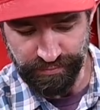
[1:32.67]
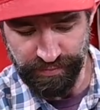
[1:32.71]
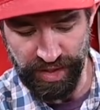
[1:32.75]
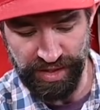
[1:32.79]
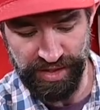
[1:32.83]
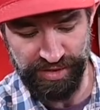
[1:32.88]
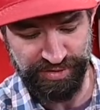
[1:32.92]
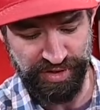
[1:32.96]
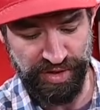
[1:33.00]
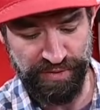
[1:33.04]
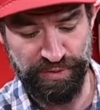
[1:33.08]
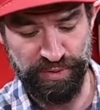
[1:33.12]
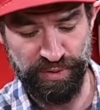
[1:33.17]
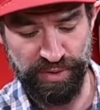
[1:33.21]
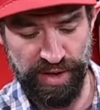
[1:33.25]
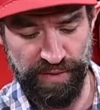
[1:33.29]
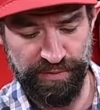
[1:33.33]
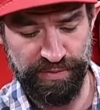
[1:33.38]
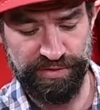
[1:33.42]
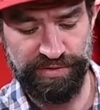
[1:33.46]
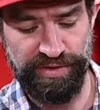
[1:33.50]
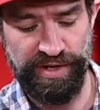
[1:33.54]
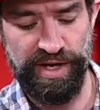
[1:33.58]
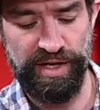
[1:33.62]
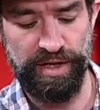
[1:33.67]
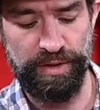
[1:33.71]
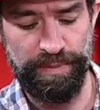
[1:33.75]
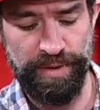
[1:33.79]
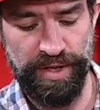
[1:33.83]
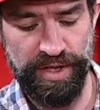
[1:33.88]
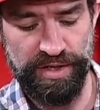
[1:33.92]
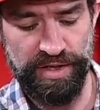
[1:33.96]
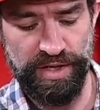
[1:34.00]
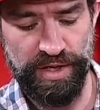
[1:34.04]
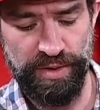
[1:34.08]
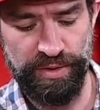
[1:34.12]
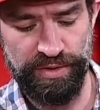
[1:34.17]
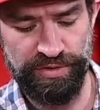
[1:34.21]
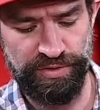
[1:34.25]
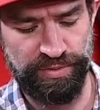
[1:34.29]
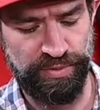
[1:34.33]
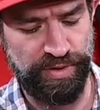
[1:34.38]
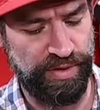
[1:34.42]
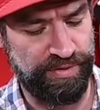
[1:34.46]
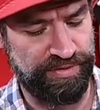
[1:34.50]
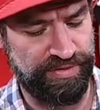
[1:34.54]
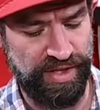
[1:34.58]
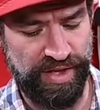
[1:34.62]
They say for reference, a jalapeno is
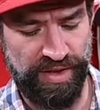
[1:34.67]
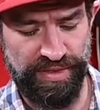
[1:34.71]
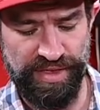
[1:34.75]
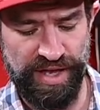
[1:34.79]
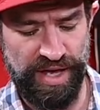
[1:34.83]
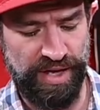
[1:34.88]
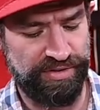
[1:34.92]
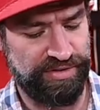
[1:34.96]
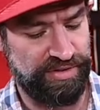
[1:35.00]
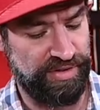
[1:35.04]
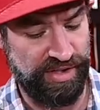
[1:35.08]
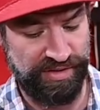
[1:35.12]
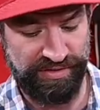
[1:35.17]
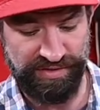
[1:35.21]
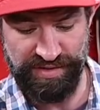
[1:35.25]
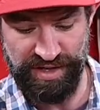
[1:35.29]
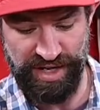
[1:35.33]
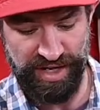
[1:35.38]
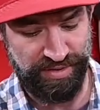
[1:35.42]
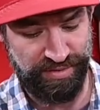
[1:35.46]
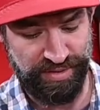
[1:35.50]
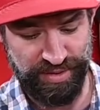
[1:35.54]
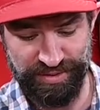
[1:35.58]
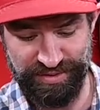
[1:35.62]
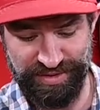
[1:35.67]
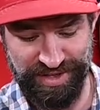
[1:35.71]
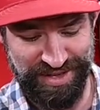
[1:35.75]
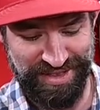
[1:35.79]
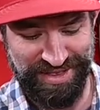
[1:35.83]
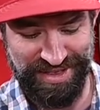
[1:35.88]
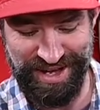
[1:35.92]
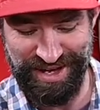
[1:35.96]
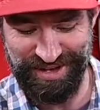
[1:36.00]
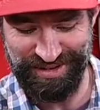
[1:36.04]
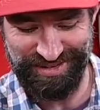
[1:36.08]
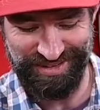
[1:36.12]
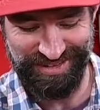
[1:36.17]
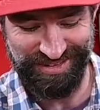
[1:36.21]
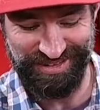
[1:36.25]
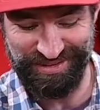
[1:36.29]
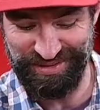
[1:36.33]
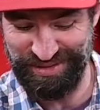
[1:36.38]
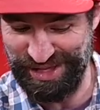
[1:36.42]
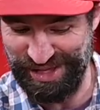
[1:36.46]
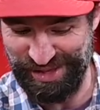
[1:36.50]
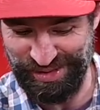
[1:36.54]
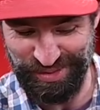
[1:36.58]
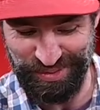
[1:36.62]
around ten thousand. It's not around ten thousand,
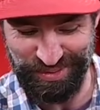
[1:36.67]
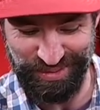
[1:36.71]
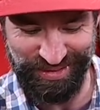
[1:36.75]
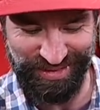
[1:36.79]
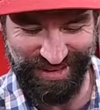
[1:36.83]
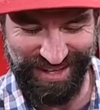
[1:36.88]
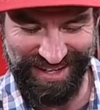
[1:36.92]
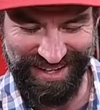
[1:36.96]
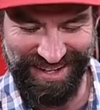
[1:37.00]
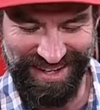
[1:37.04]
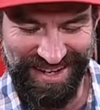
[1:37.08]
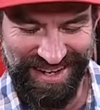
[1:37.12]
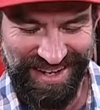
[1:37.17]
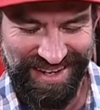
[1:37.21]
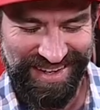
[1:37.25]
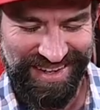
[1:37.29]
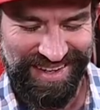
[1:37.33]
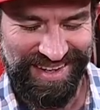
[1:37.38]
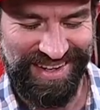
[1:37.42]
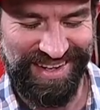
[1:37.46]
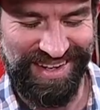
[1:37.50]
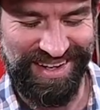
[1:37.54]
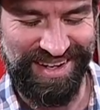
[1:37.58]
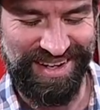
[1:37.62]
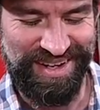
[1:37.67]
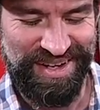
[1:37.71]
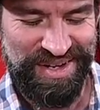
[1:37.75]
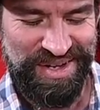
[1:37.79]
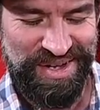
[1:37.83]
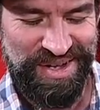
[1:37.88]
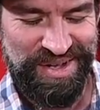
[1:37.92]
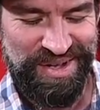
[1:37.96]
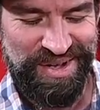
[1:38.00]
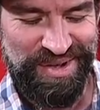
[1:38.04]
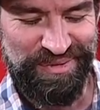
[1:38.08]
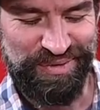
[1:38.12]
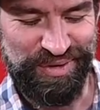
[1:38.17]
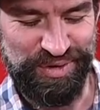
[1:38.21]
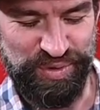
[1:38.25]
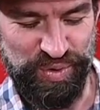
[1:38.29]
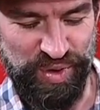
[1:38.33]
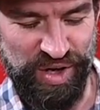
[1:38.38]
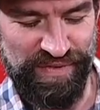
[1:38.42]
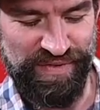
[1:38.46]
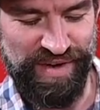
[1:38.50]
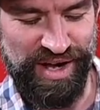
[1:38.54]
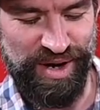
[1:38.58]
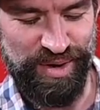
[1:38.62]
it's a lot lower than that. Uh, for
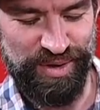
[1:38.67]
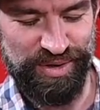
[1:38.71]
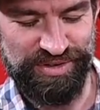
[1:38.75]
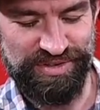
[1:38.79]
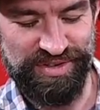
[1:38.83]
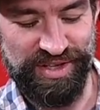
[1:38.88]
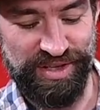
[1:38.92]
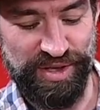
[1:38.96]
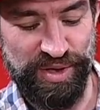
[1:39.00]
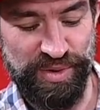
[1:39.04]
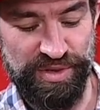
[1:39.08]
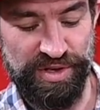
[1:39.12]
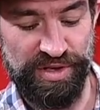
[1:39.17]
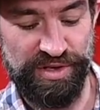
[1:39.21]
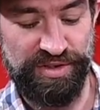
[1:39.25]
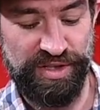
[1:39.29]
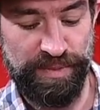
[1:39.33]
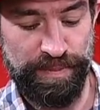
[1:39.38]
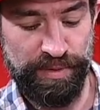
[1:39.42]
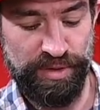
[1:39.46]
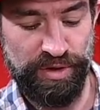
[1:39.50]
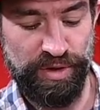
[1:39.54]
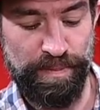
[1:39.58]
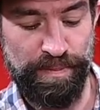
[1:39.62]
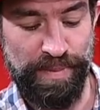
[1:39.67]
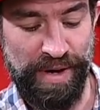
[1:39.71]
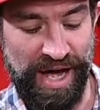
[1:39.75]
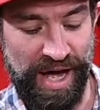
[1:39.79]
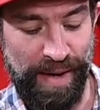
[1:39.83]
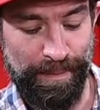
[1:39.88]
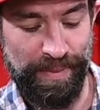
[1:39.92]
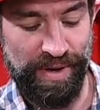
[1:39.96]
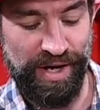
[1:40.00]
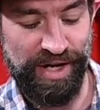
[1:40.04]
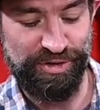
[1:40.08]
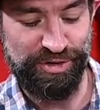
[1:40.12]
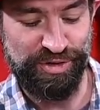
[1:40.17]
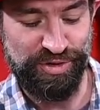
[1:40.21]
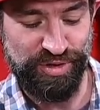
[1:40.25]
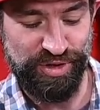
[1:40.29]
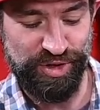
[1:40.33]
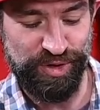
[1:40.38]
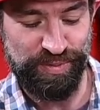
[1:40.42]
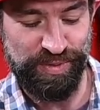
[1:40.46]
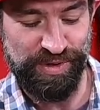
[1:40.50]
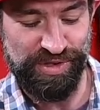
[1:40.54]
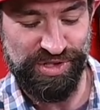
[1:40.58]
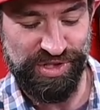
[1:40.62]
twelve hours, and then go to the typical Popeyes
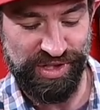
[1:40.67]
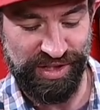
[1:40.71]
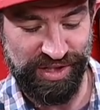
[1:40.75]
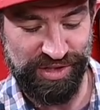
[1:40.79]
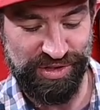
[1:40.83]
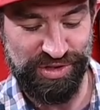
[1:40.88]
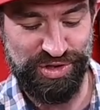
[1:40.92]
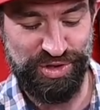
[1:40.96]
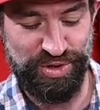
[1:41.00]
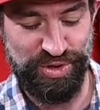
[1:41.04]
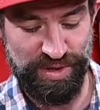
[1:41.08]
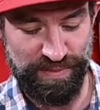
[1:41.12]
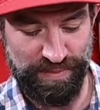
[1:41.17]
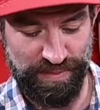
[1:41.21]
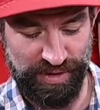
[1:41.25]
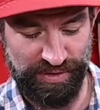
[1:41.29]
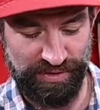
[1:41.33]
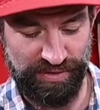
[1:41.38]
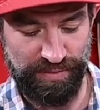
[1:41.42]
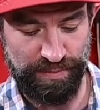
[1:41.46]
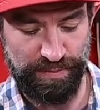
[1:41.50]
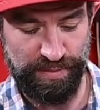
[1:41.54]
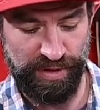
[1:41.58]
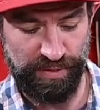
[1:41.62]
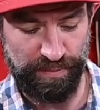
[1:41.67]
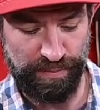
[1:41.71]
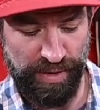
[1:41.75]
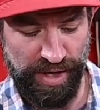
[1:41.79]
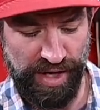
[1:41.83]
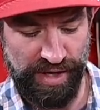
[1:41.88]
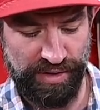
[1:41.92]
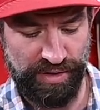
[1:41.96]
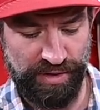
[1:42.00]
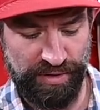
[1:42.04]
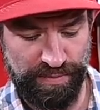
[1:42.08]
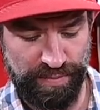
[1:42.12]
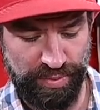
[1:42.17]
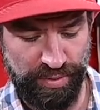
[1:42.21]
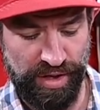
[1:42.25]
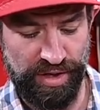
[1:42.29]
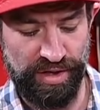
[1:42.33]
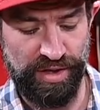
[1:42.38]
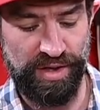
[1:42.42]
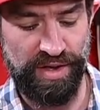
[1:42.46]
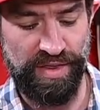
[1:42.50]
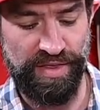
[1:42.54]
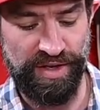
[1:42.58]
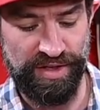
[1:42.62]
crispy chicken treatment, being battered,
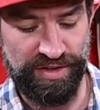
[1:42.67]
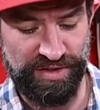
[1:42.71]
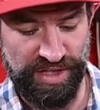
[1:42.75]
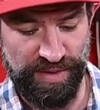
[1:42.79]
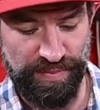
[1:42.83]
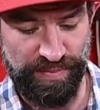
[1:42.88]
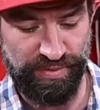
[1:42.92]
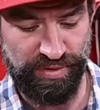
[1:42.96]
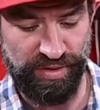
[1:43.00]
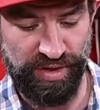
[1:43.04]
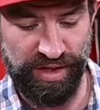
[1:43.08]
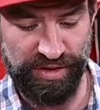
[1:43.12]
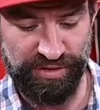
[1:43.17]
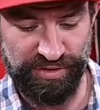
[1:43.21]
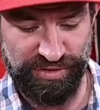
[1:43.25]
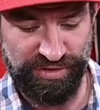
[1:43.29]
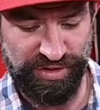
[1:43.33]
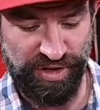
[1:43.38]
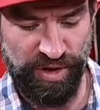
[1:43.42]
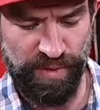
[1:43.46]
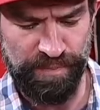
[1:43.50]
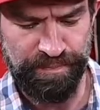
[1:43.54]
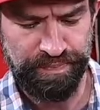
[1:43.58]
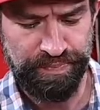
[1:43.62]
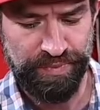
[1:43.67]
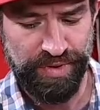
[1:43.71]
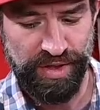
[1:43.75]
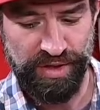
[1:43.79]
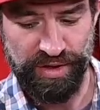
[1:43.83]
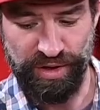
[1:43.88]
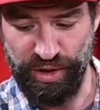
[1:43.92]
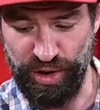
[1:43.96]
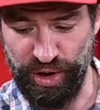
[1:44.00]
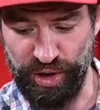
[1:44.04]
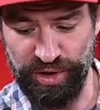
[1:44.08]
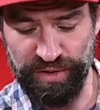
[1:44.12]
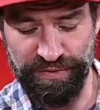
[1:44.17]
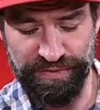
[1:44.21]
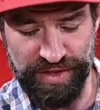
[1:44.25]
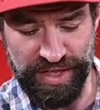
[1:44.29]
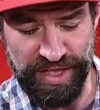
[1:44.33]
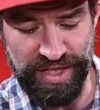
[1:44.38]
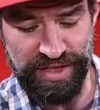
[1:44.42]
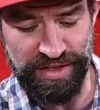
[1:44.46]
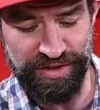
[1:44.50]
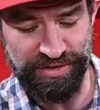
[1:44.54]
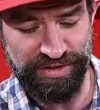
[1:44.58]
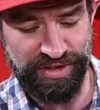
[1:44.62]
breaded, and then deep fried. So all of the
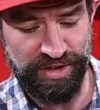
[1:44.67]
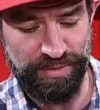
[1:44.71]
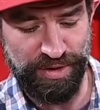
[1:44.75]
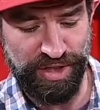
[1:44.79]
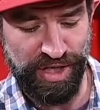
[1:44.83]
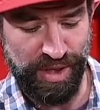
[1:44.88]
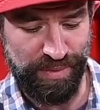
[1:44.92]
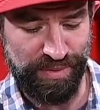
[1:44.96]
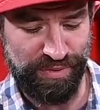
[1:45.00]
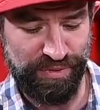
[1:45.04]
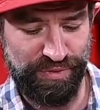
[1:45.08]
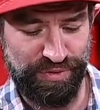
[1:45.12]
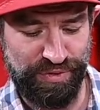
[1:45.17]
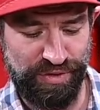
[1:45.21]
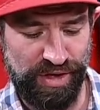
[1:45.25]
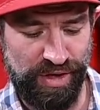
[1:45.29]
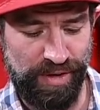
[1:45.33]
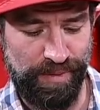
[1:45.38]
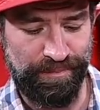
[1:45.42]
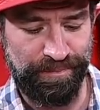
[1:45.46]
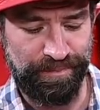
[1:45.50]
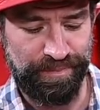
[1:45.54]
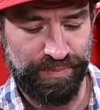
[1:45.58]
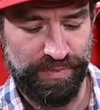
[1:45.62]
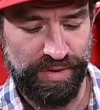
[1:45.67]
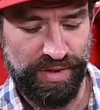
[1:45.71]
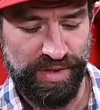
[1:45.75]
heat is gonna be coming from